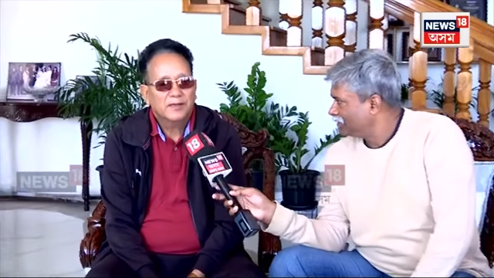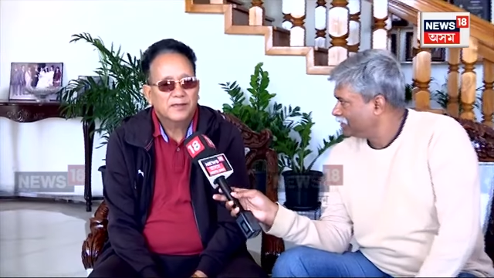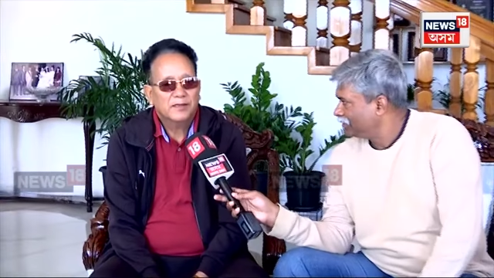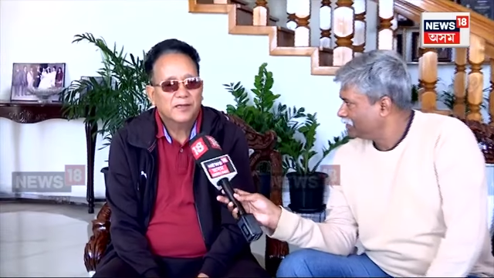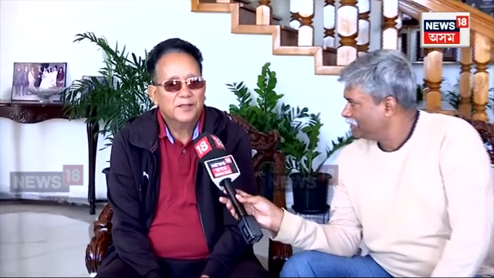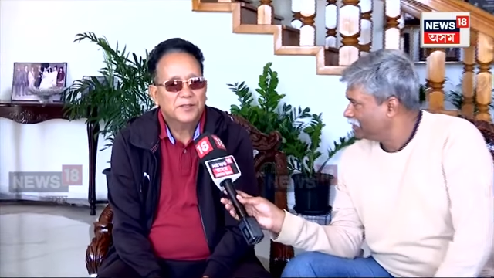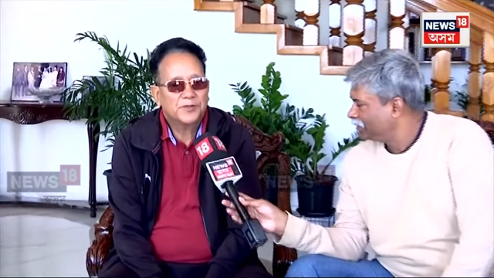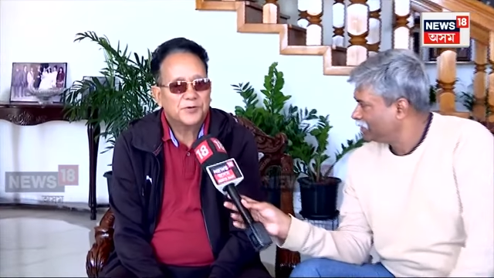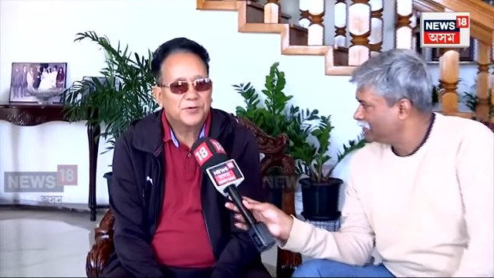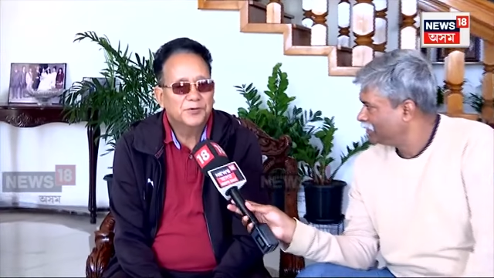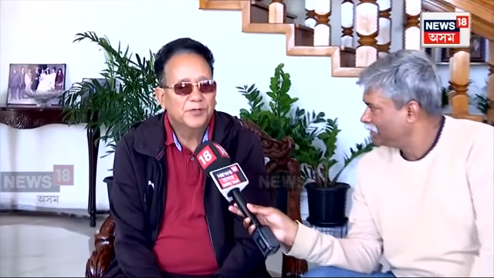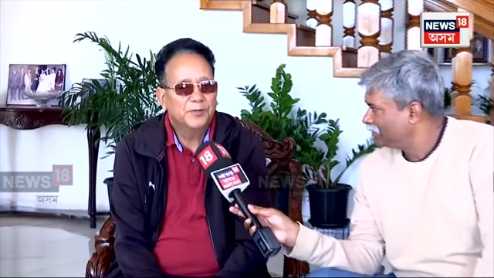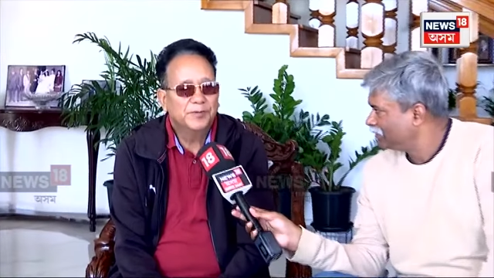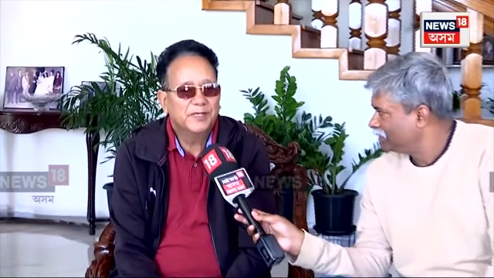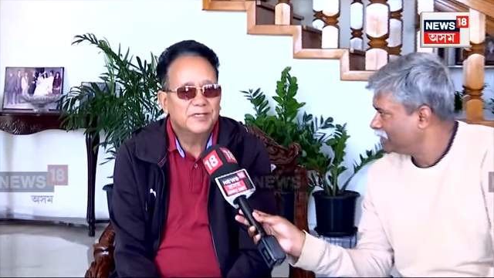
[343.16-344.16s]
Speaker 1: Yeah,
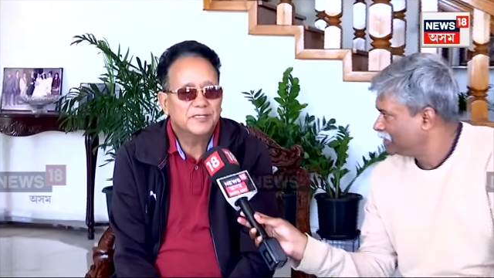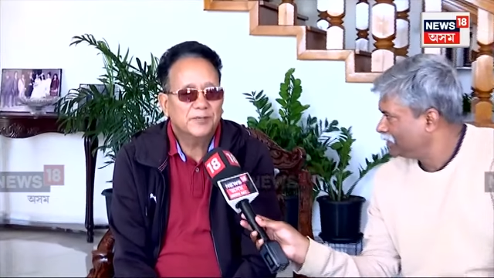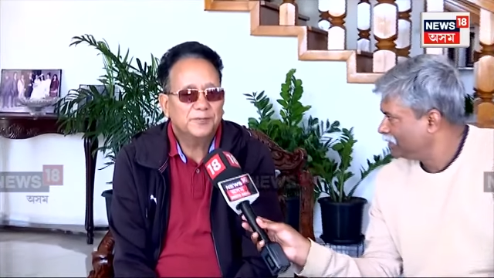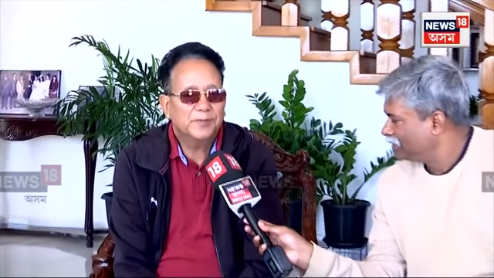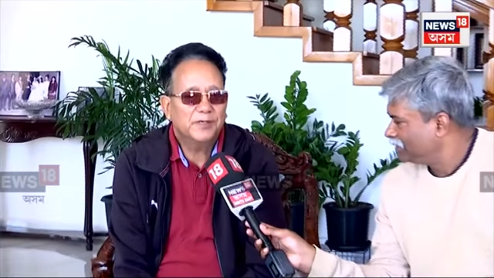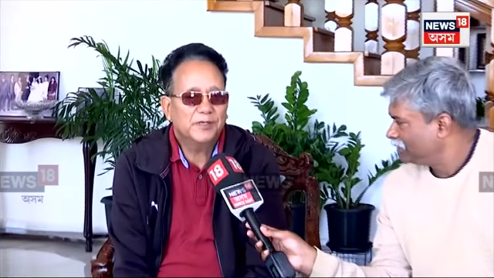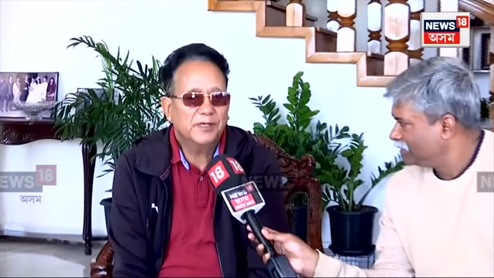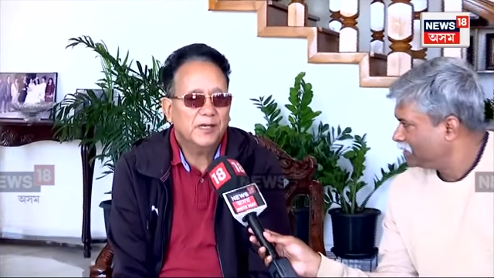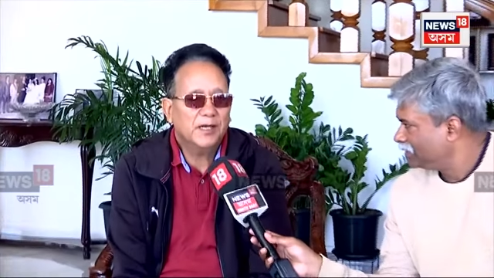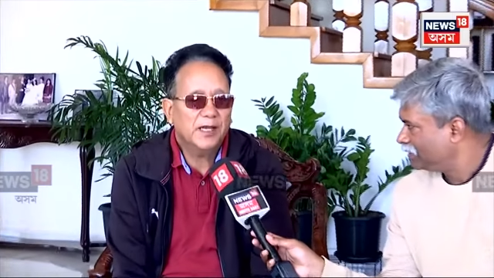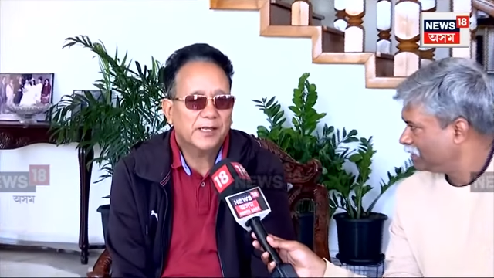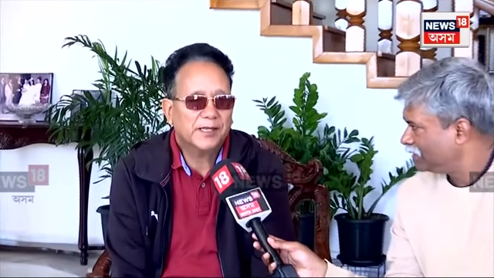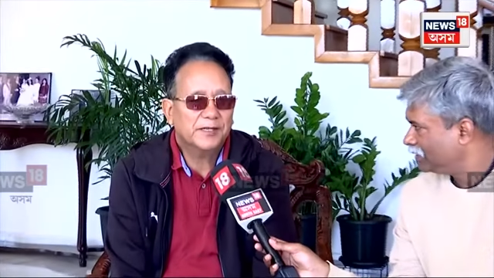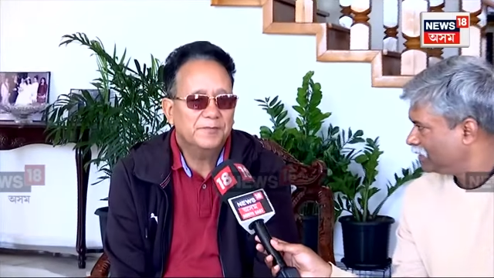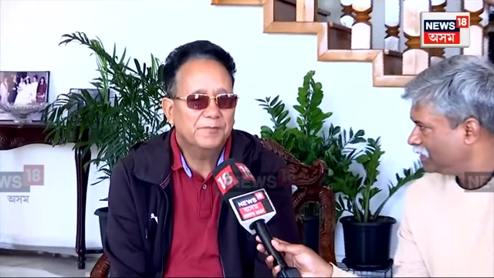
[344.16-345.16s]
through the B J P,
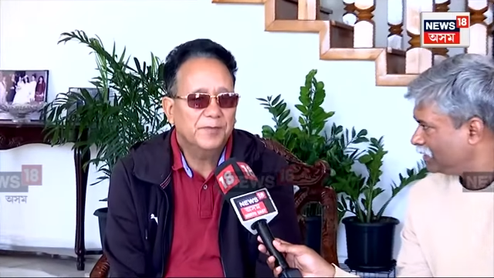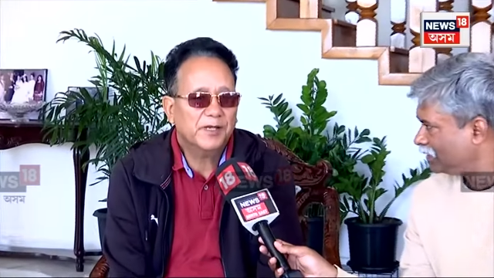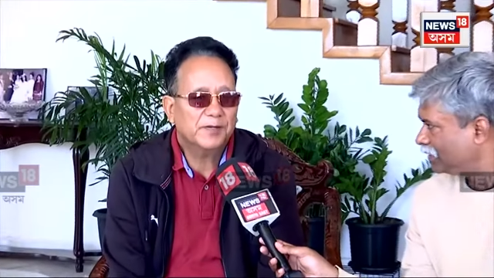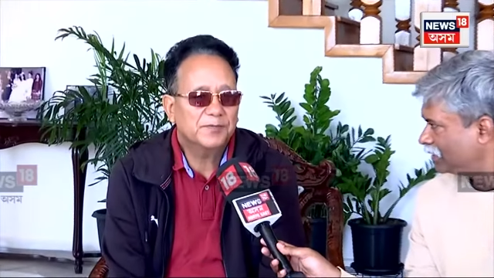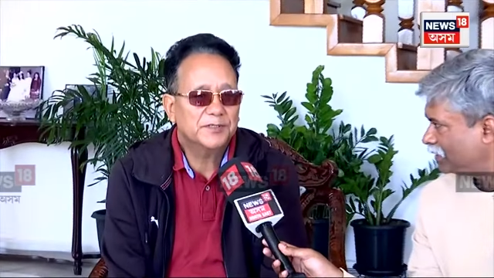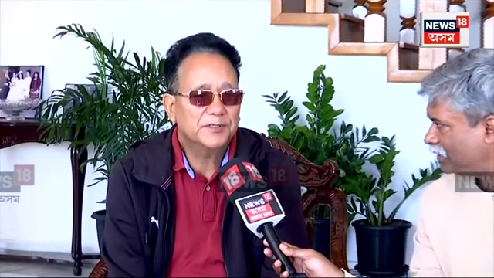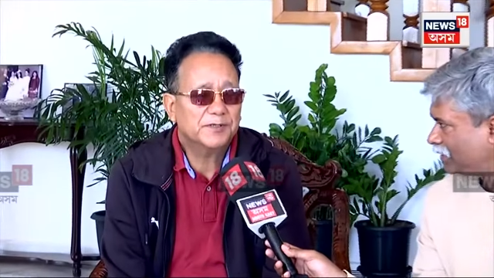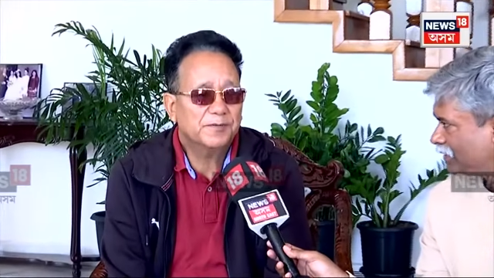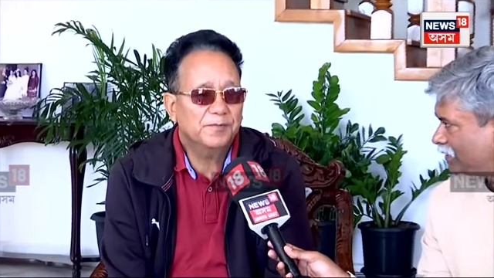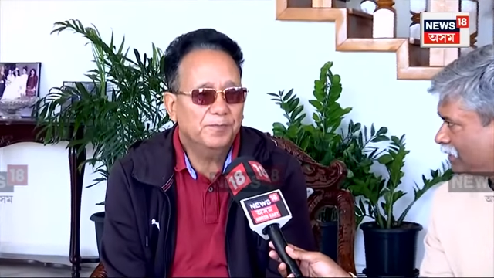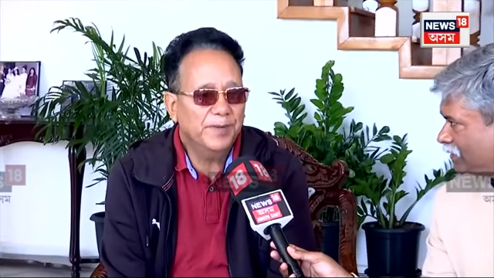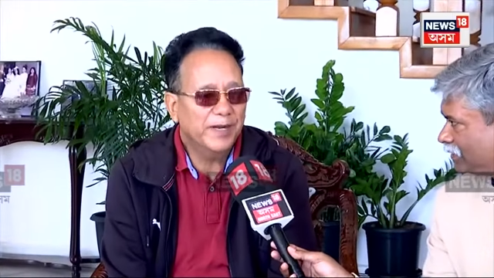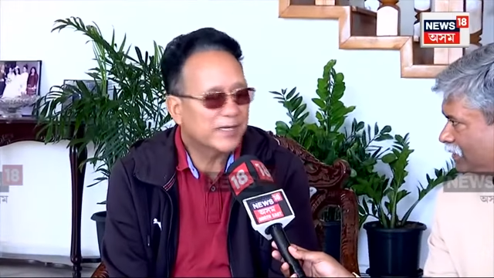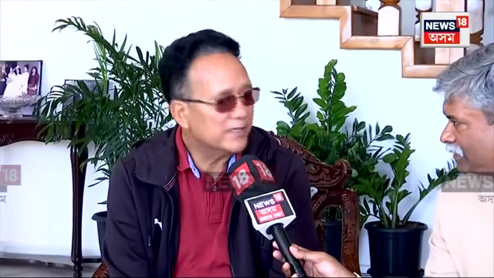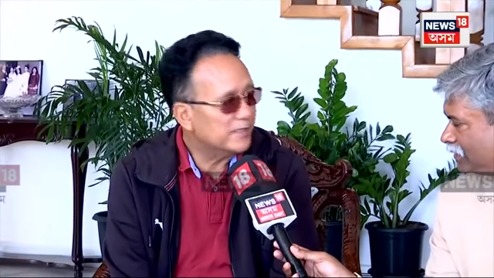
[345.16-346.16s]
I can make Mizoram
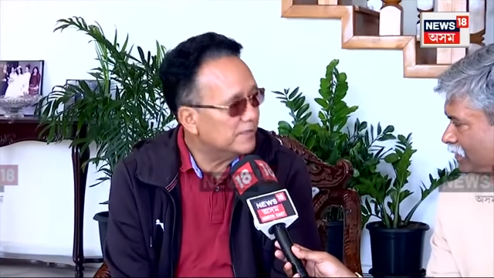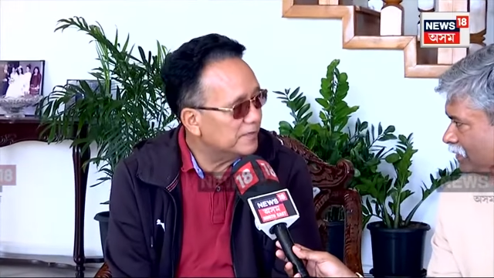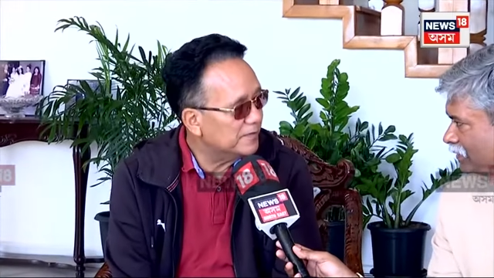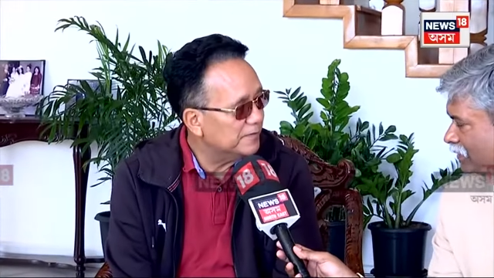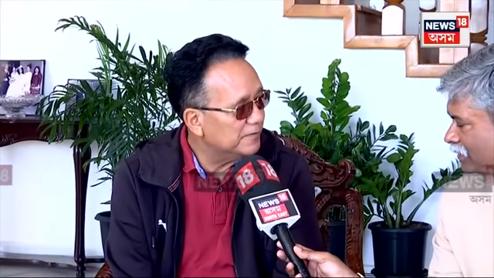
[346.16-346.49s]
better.